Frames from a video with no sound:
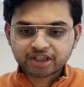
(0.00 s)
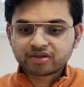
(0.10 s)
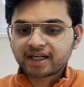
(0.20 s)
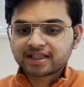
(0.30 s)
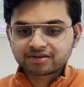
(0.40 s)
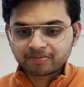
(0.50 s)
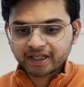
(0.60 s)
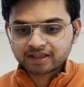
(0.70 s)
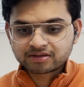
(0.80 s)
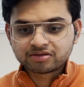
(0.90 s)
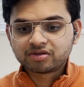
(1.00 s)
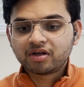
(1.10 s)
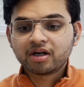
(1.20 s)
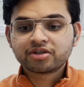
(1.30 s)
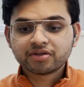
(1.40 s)
utilize the breaks
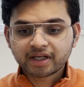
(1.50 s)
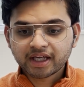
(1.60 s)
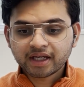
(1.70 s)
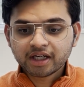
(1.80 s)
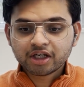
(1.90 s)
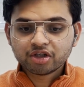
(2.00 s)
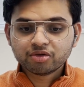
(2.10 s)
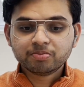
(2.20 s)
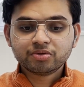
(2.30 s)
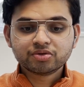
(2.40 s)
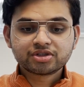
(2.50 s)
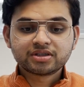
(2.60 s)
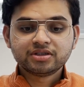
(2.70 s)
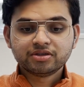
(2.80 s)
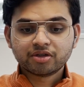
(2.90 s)
throughout your day to boost
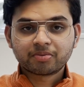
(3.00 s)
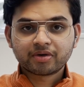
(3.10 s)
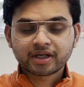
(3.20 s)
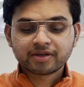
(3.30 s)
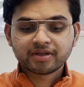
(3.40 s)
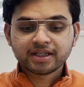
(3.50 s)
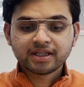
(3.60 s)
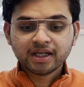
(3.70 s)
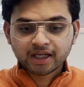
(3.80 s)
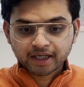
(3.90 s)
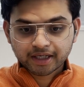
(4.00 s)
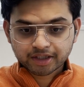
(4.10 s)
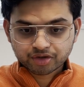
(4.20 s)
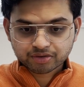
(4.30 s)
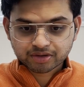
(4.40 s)
your productivity,
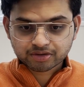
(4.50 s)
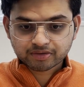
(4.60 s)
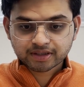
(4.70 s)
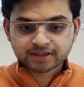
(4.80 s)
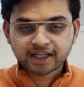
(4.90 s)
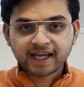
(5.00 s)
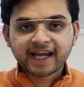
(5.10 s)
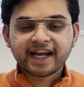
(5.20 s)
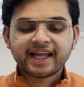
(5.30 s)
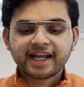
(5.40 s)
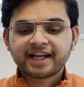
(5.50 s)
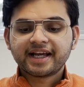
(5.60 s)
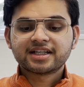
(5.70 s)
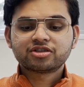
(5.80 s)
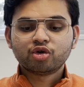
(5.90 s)
reduce the stress, and
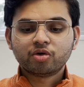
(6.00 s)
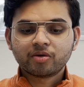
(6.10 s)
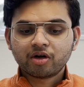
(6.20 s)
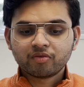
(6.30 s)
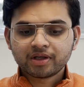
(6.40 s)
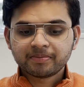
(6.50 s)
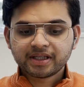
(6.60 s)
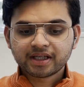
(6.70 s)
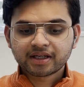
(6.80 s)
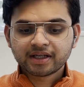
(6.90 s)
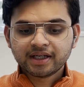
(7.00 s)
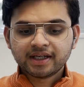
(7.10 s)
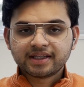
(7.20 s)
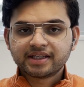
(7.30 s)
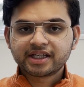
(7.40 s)
enhance overall well-being.
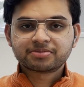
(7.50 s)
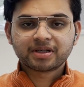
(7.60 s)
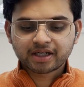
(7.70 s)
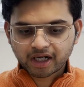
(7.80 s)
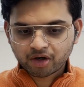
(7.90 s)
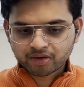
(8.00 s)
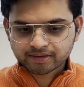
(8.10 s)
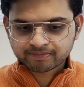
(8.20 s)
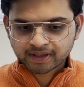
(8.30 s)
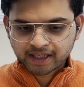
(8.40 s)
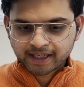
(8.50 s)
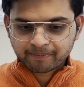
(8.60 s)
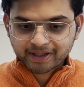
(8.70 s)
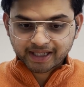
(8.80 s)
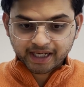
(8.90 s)
The expected outcome:
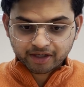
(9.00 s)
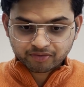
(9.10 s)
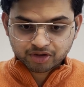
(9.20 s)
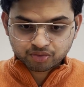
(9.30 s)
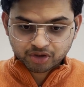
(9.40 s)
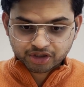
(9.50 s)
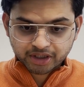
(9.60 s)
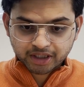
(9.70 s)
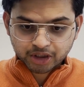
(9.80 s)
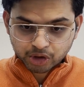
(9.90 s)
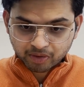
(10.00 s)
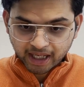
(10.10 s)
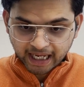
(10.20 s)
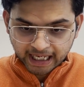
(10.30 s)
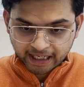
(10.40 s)
by the end of this worksheet, you will
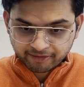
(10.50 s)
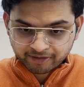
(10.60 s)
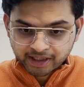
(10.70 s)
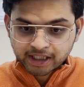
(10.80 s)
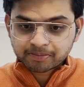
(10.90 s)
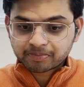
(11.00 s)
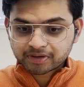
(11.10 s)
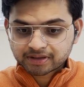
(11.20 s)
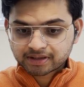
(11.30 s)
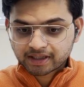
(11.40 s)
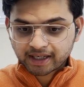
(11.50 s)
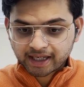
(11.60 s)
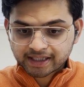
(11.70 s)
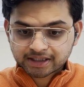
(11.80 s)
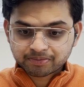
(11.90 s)
have
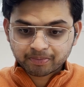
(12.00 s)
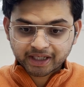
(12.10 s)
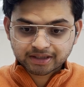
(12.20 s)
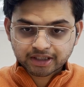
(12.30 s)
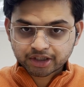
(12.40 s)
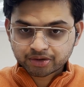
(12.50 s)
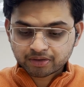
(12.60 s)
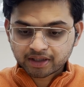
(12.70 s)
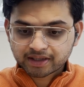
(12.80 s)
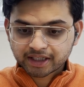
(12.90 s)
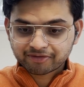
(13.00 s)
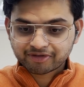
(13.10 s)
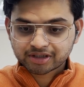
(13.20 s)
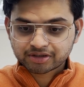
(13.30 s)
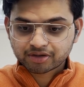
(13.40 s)
personalized break schedule that
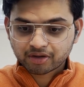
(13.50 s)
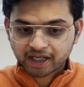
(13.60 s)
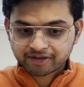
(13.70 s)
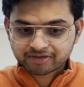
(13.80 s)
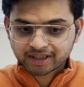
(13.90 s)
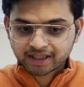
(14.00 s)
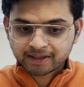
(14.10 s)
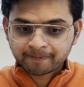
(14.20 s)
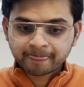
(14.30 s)
fits your lifestyle,